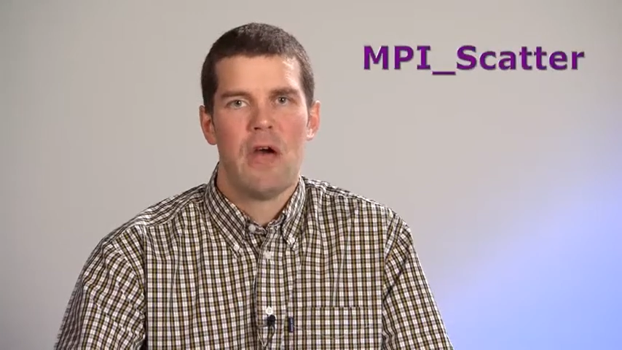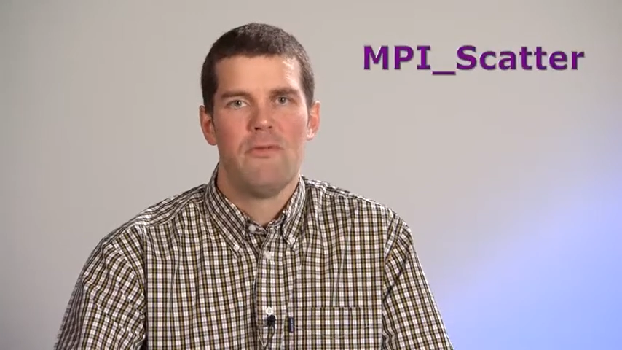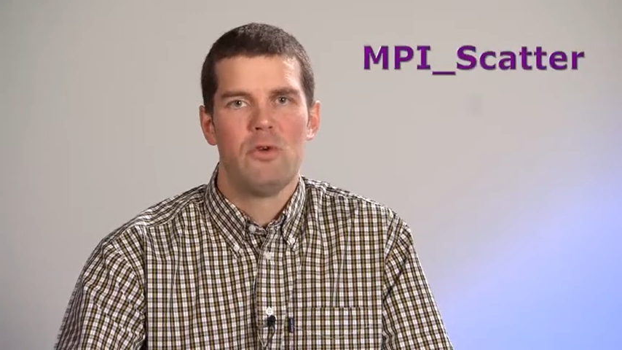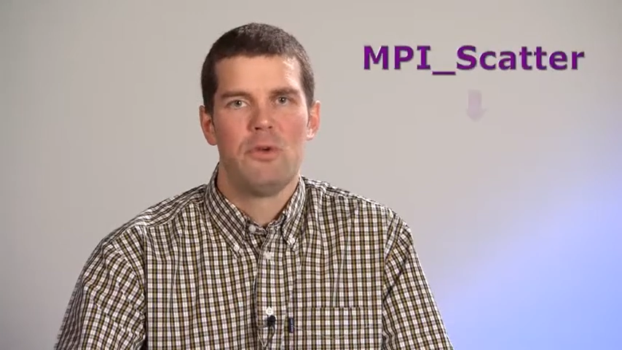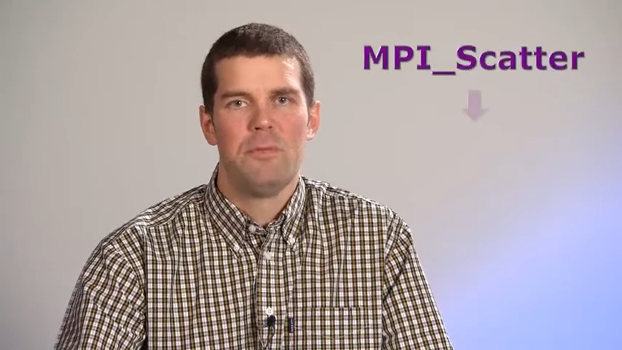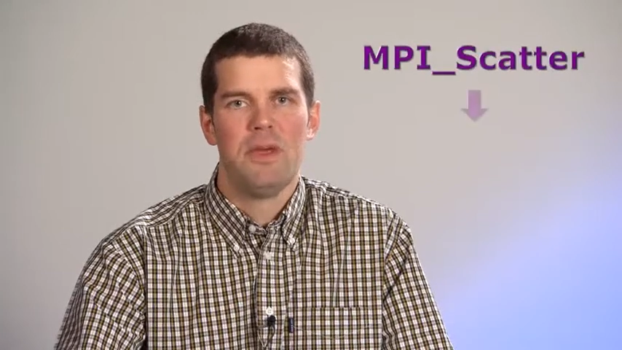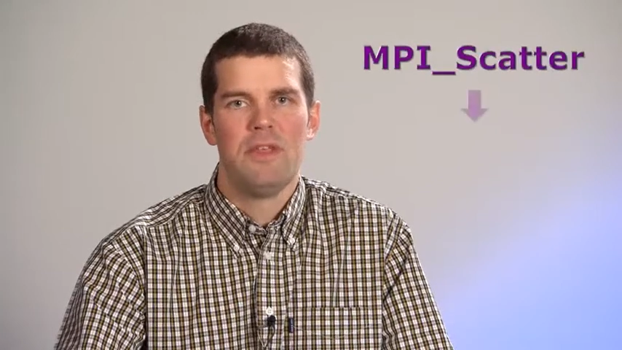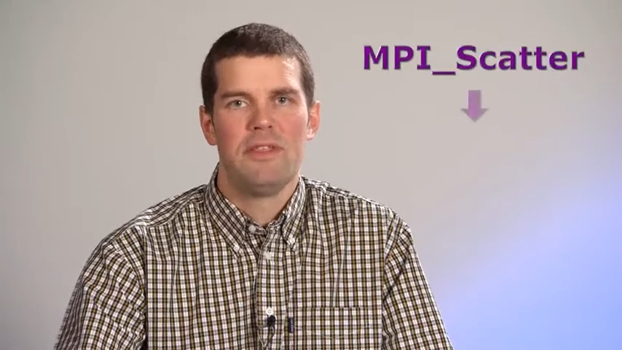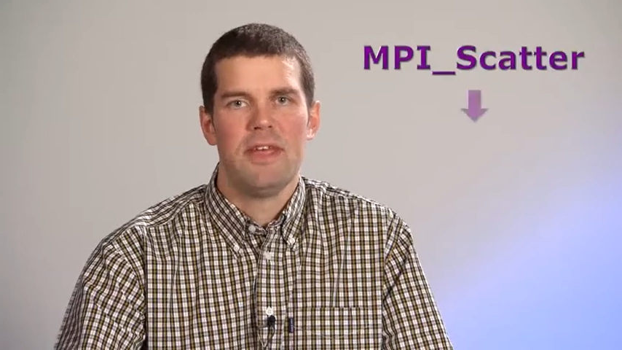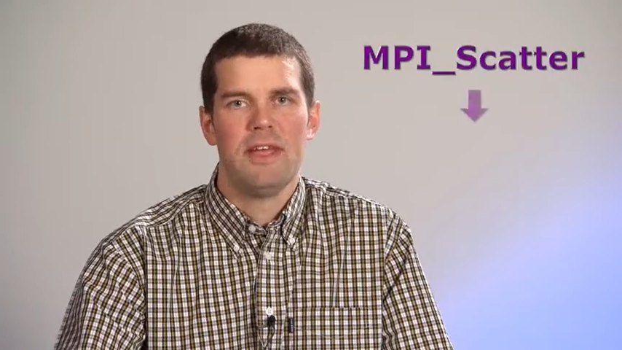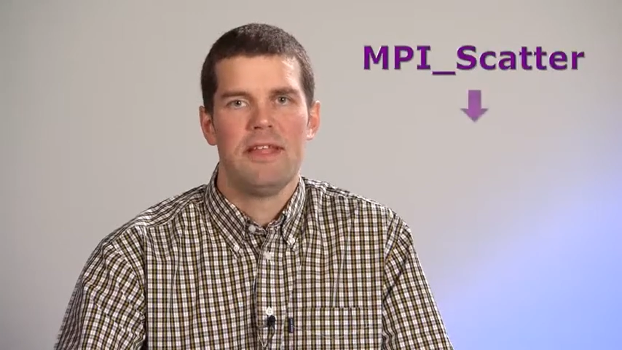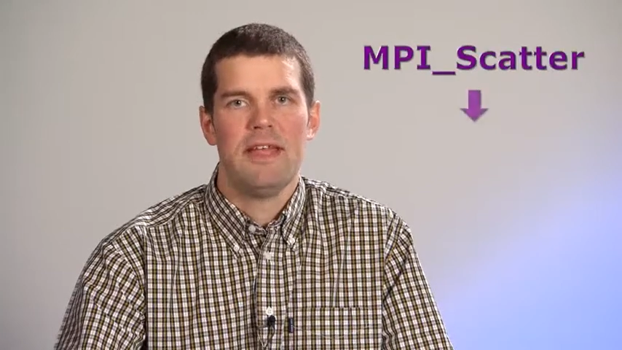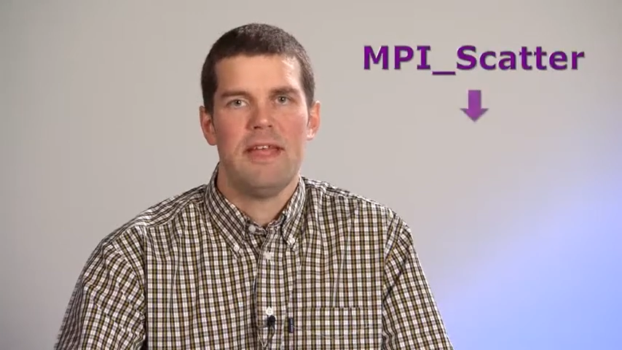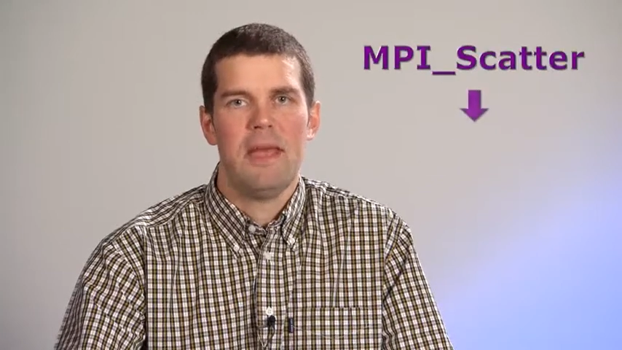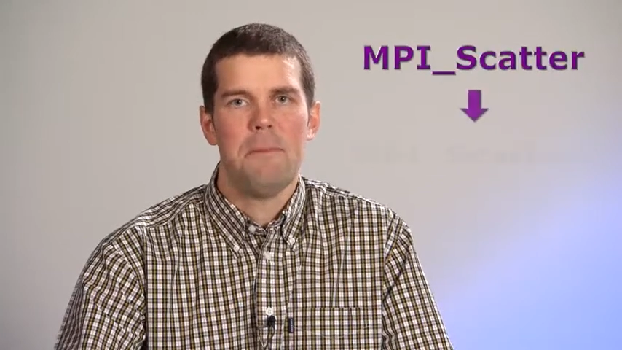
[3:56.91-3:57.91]
would be
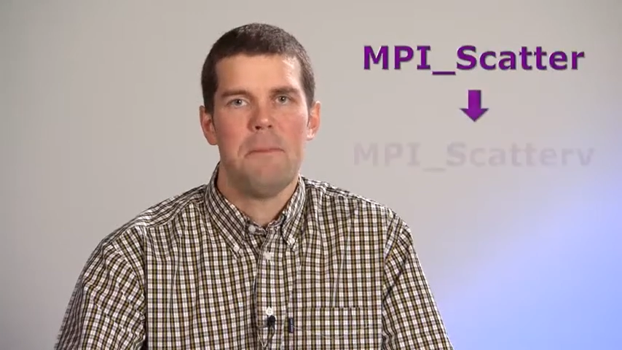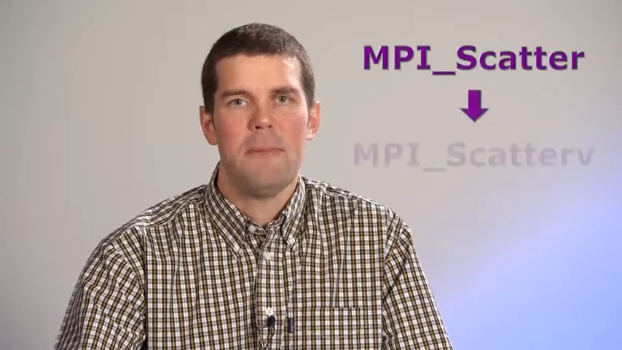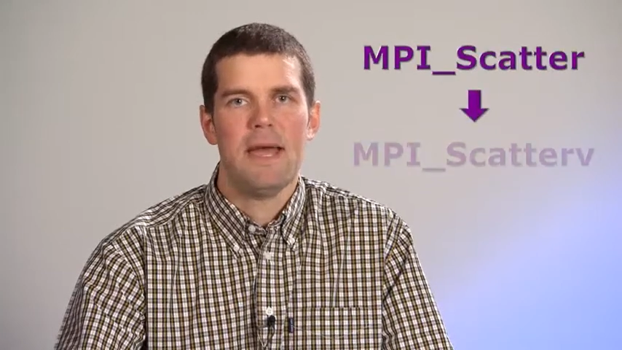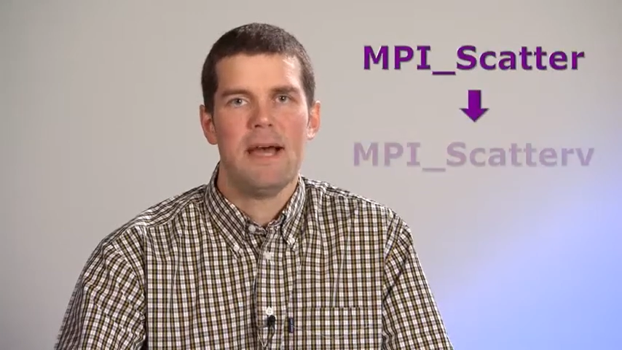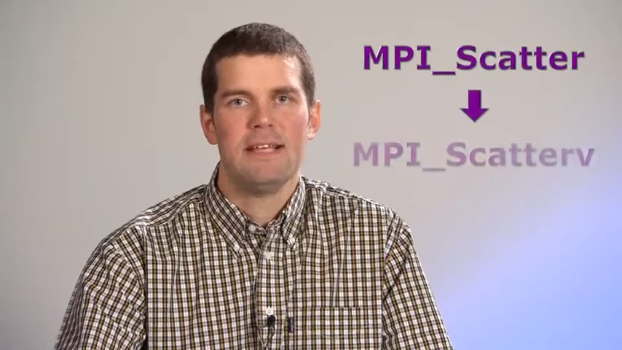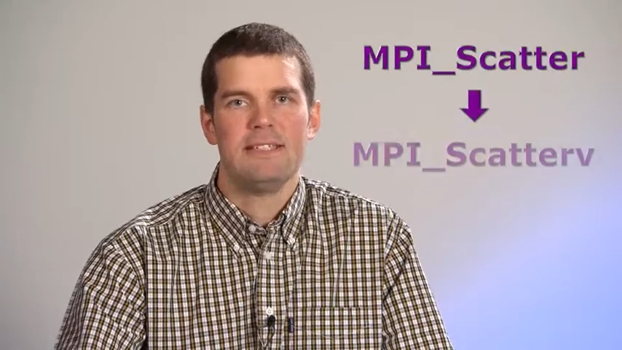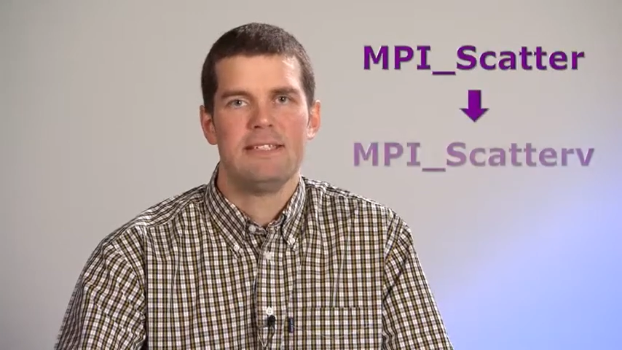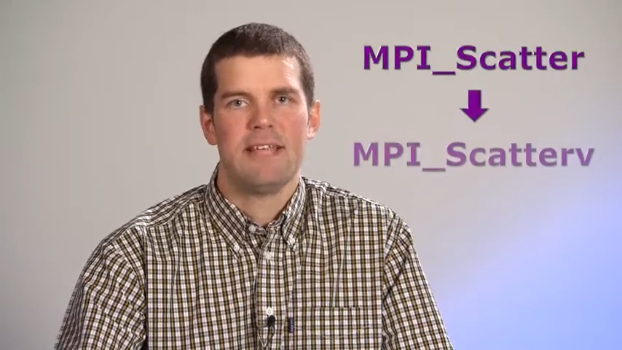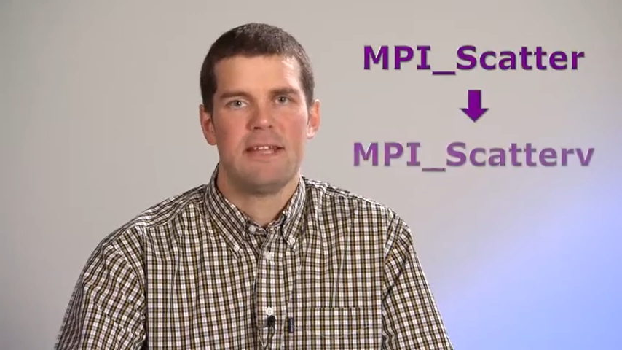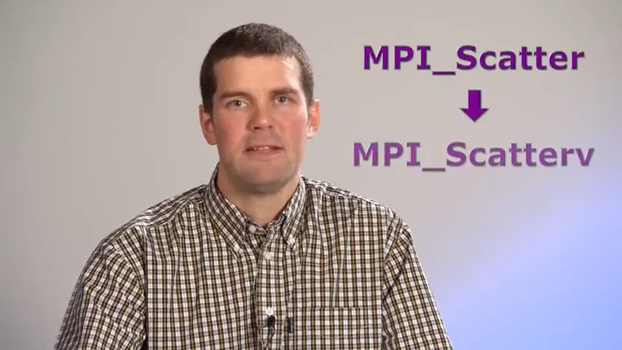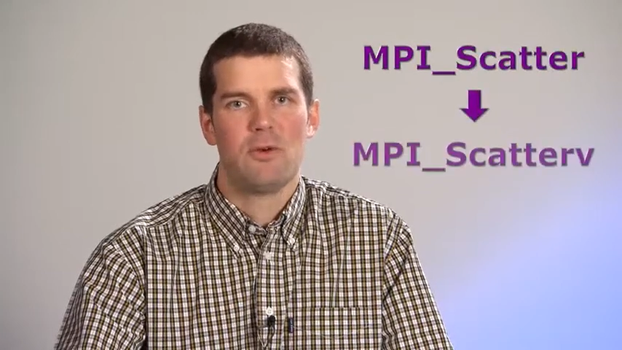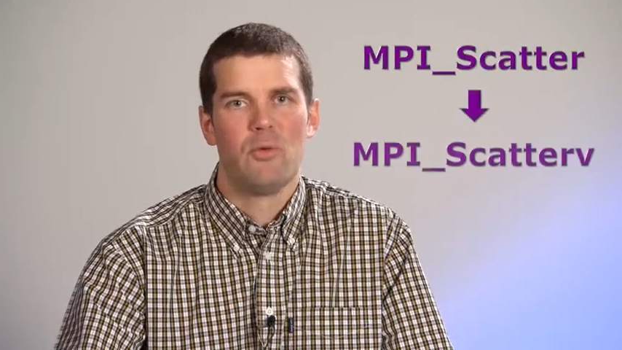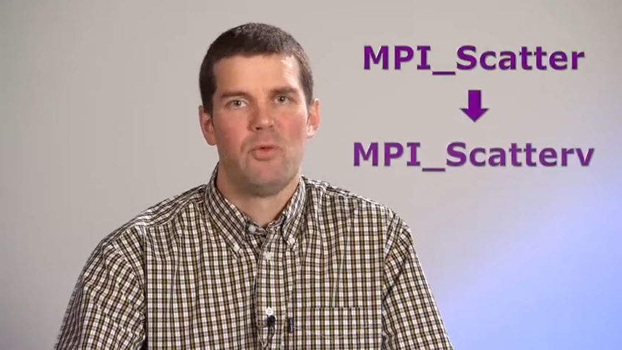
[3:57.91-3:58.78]
then MPI scatter